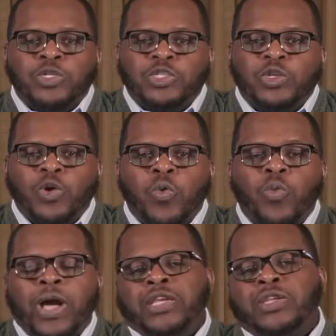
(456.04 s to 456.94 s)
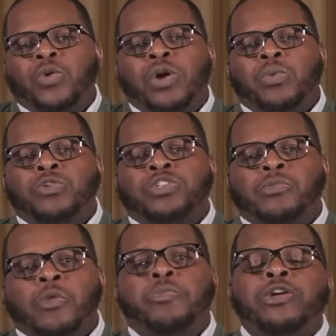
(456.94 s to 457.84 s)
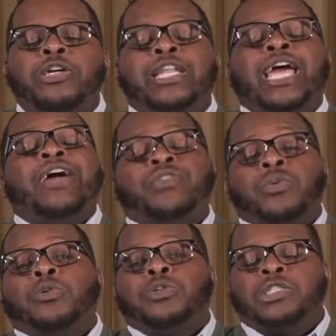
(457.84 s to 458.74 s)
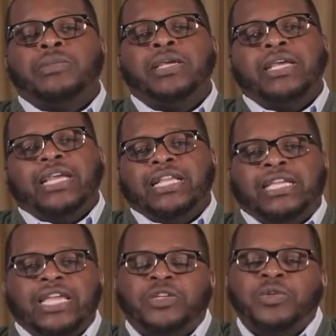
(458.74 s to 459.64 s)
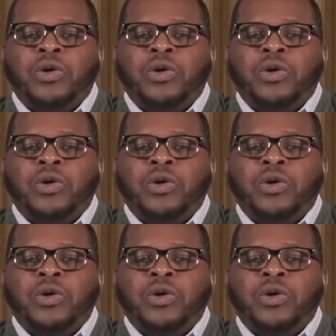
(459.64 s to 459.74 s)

and slow while you're doing worship, or put it in after worship in case you